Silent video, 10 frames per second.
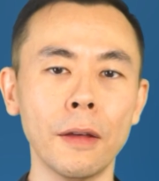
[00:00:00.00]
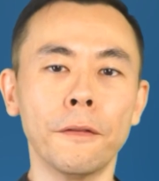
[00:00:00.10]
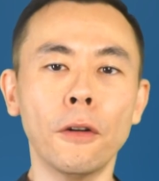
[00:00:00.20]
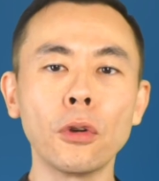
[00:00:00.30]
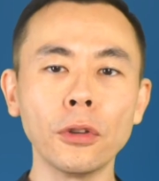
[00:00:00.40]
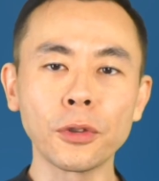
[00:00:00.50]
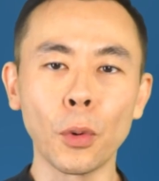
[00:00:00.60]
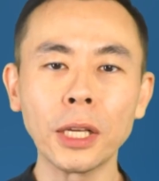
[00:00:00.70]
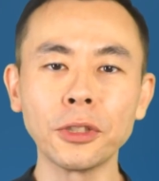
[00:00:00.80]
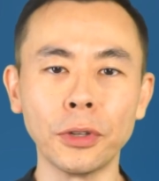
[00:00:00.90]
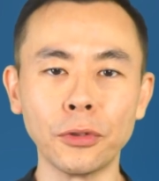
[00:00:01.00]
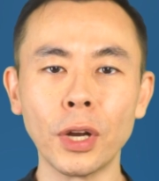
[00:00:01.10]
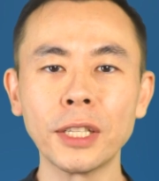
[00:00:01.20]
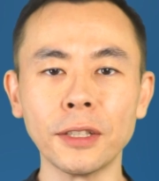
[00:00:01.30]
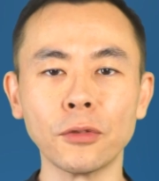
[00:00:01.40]
The focus question
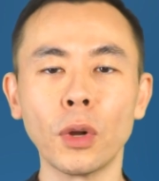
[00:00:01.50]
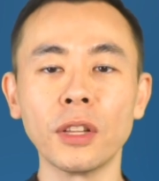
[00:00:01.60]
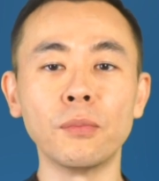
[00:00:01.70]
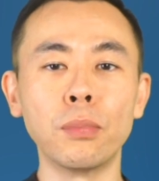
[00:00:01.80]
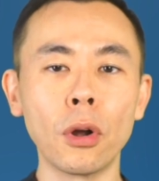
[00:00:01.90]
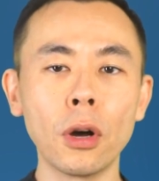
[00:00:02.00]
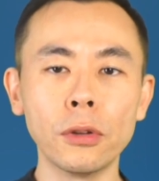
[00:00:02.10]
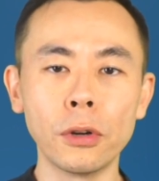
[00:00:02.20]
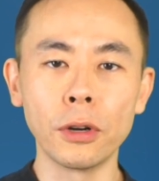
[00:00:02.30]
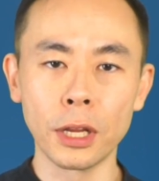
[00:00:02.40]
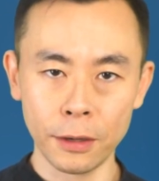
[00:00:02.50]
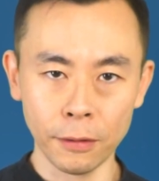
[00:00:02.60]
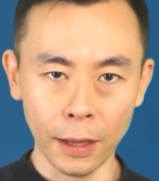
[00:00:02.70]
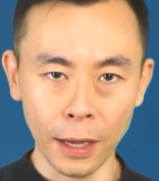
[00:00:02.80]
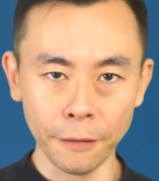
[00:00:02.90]
addresses what is broader in
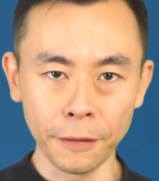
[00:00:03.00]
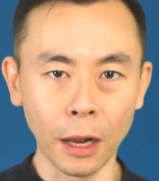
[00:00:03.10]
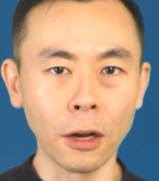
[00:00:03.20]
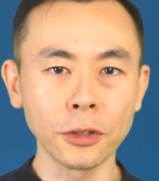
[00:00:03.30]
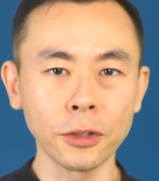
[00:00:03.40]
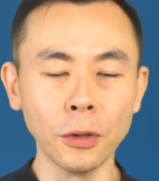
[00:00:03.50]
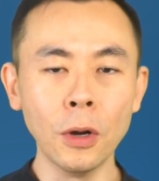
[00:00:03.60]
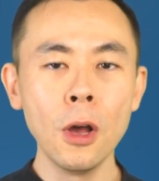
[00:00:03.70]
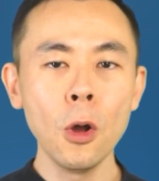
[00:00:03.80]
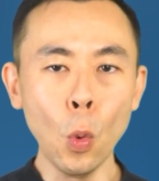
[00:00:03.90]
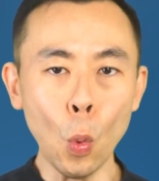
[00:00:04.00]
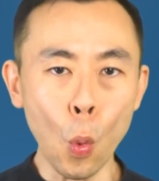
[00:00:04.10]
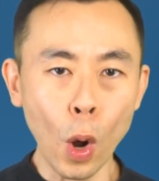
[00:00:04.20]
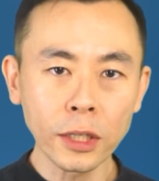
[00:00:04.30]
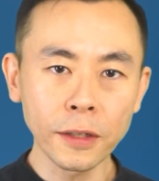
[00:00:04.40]
your life and also
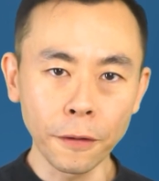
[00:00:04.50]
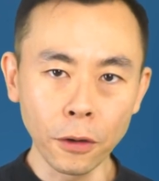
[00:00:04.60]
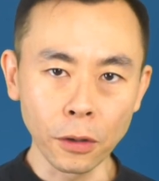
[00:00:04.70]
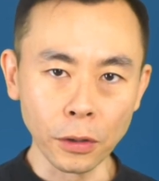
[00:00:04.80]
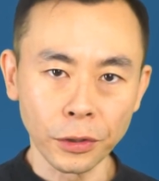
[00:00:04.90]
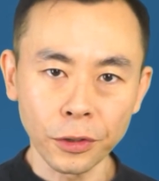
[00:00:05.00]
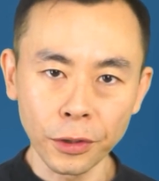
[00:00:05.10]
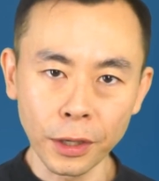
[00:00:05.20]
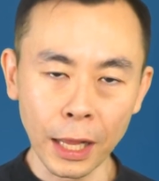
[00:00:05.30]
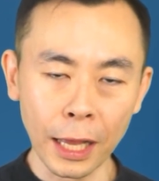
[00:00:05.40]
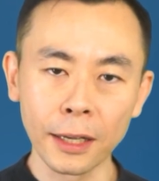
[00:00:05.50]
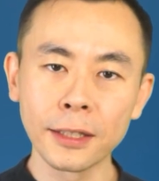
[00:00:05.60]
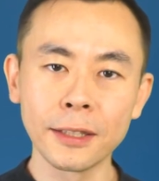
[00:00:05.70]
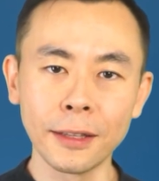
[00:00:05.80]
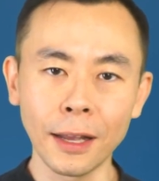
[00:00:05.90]
what is the focus on the
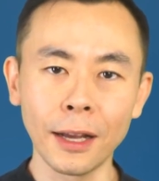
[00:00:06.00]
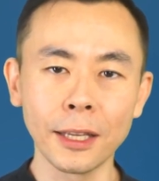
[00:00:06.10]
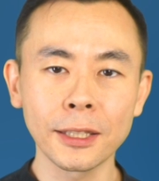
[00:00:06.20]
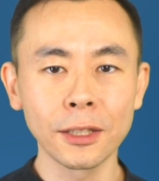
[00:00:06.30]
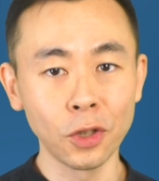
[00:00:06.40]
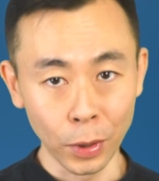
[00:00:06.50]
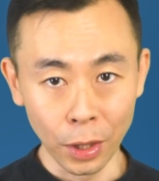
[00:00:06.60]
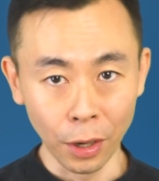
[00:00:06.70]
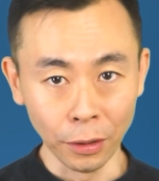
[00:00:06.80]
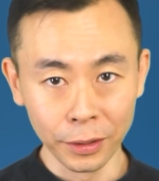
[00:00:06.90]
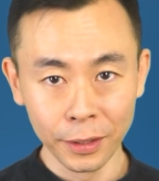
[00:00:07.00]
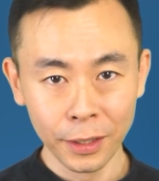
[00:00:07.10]
next task to be done.